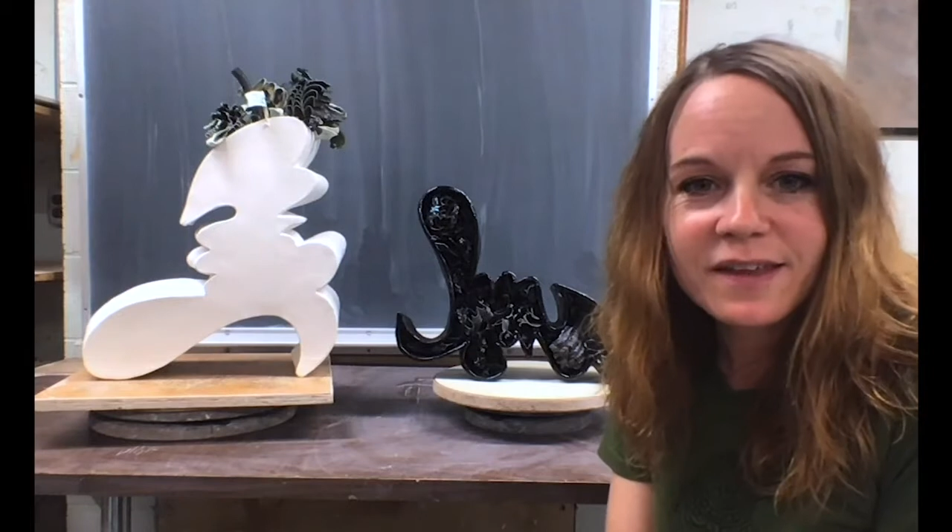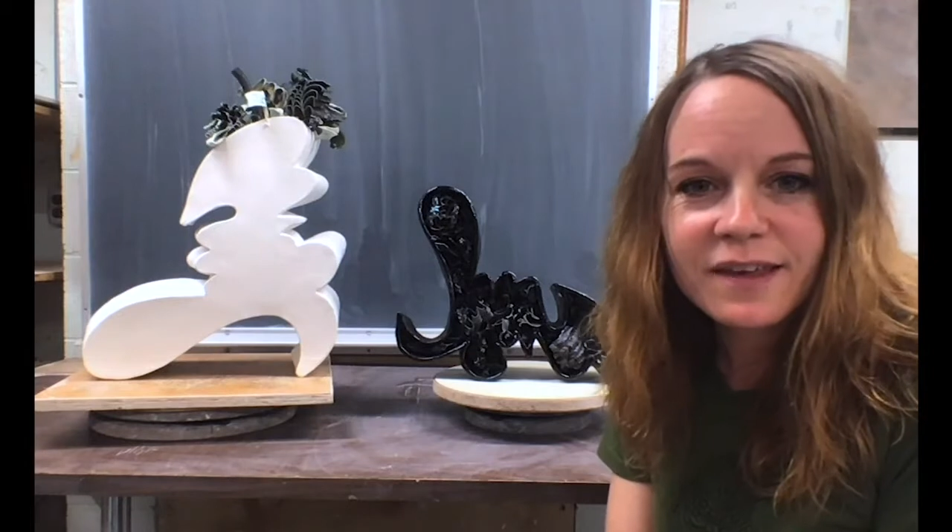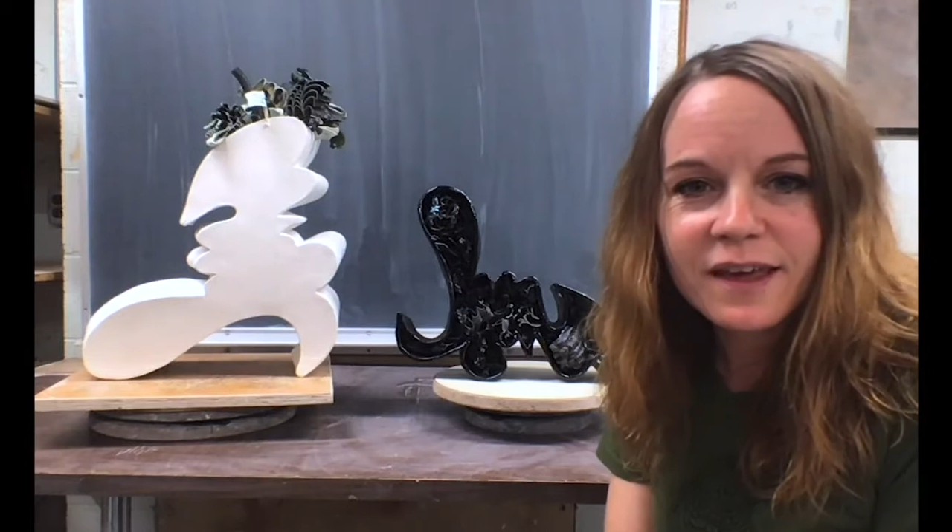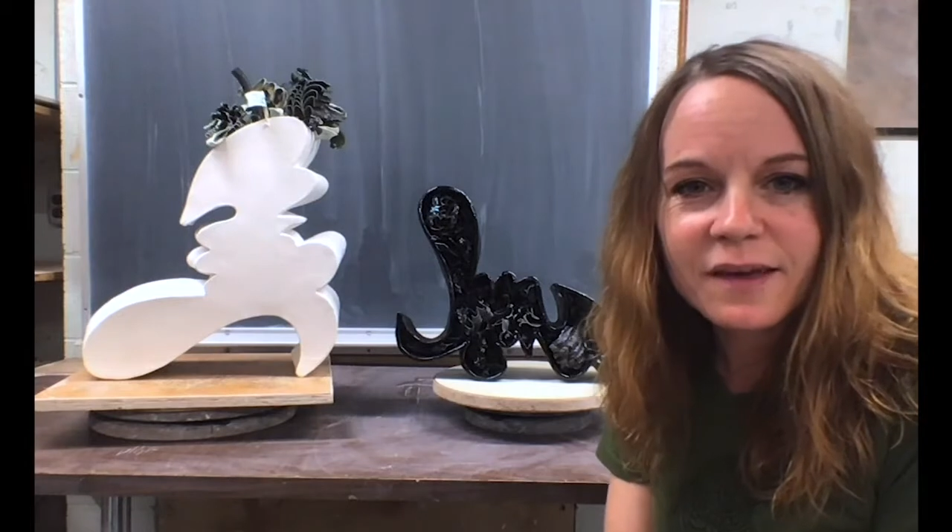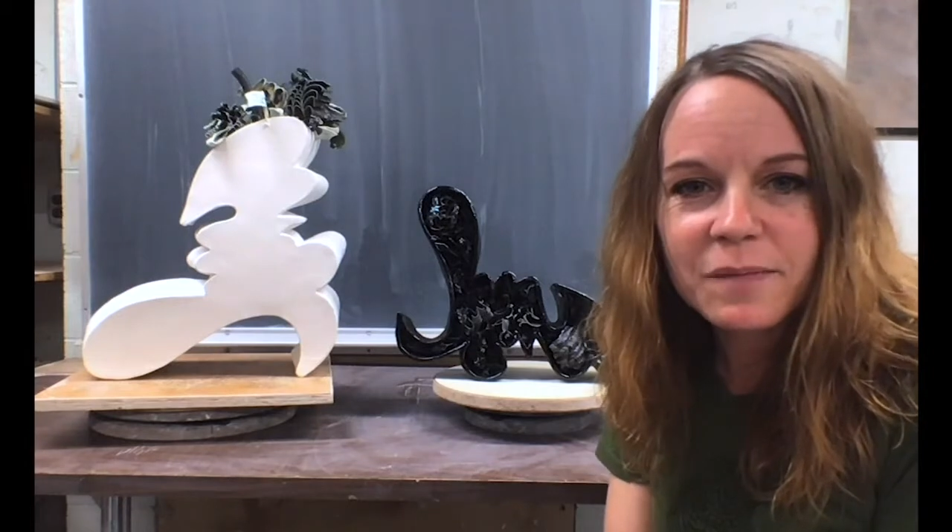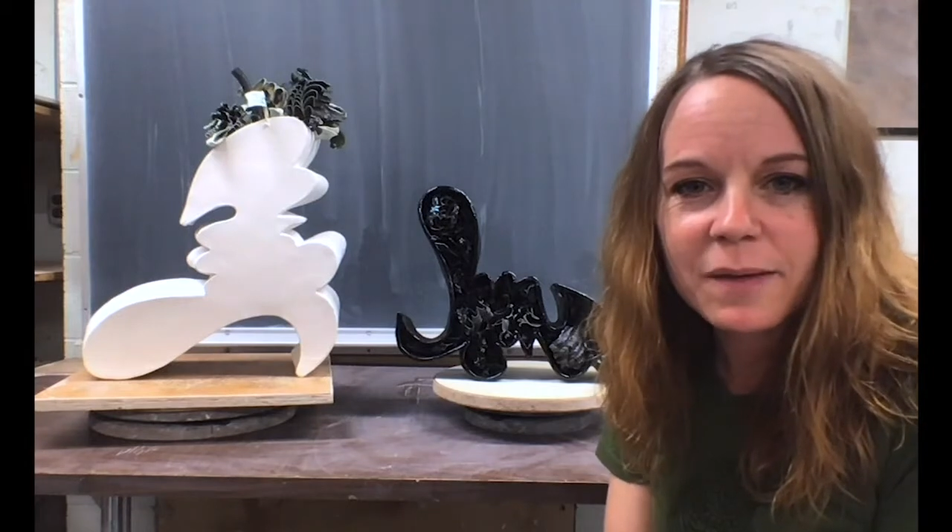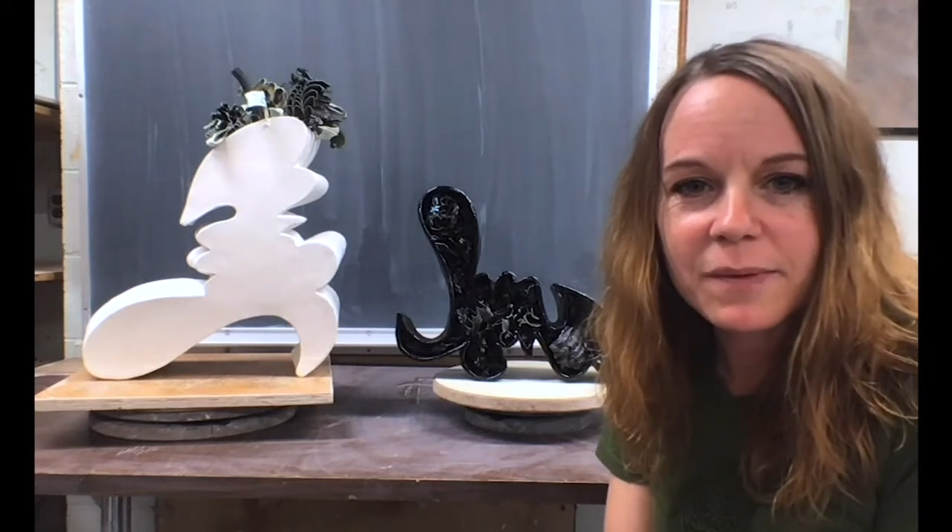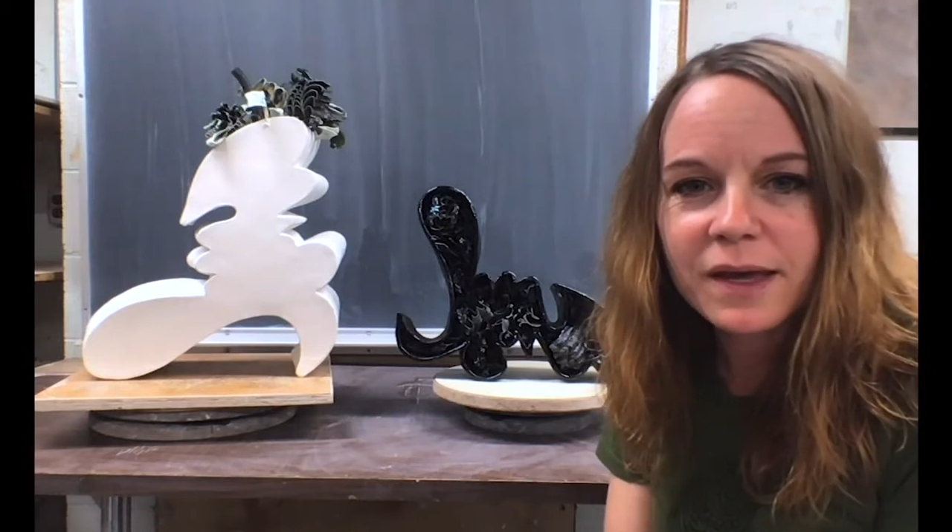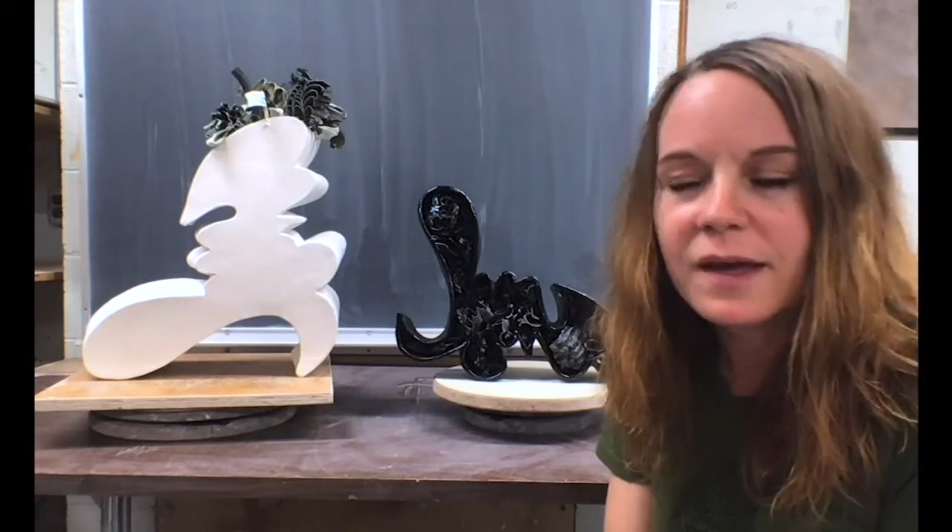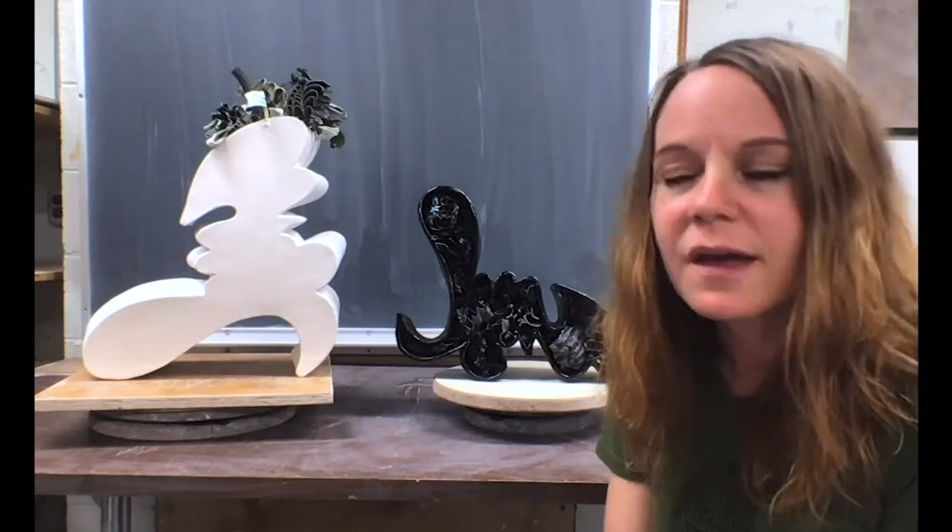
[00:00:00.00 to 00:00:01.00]
thinking
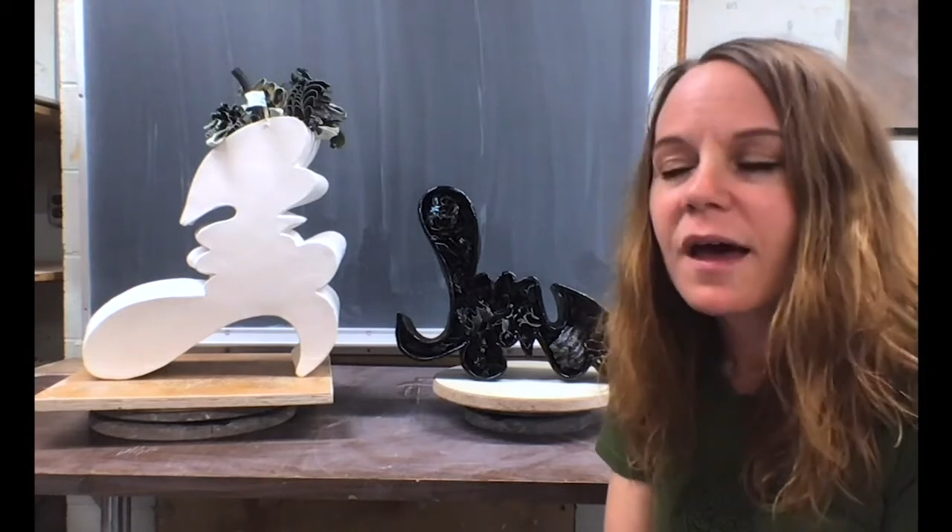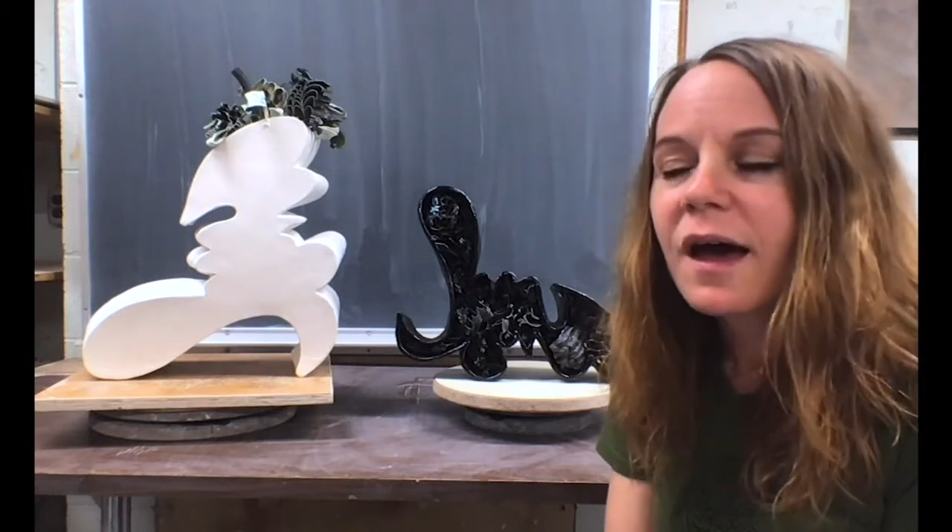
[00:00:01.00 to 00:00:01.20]
maybe